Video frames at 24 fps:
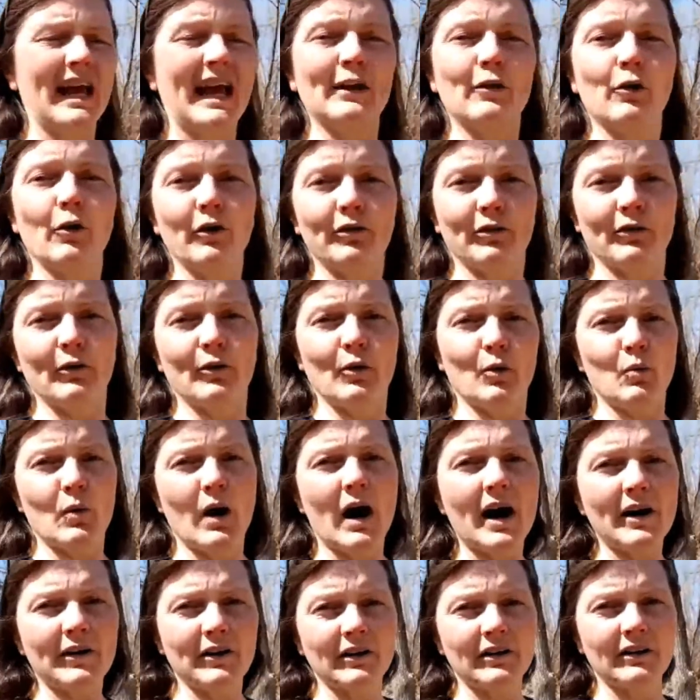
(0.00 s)
and also the
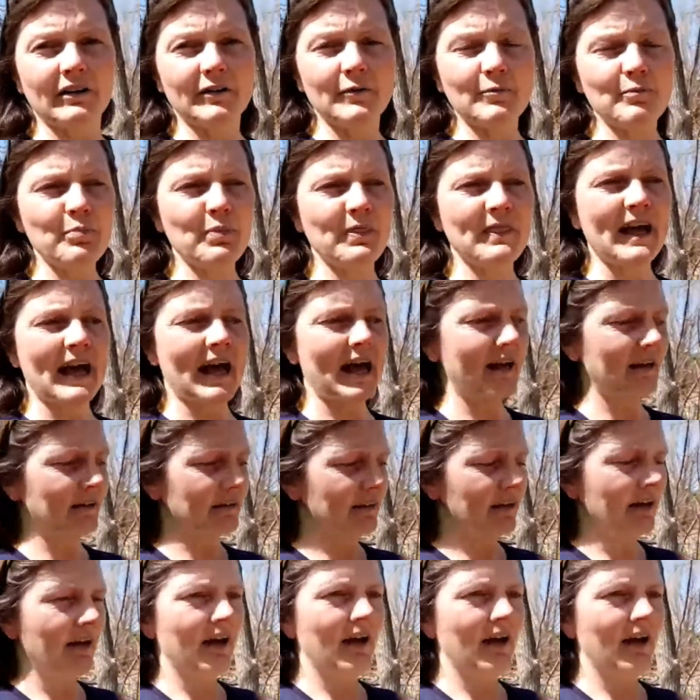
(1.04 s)
water that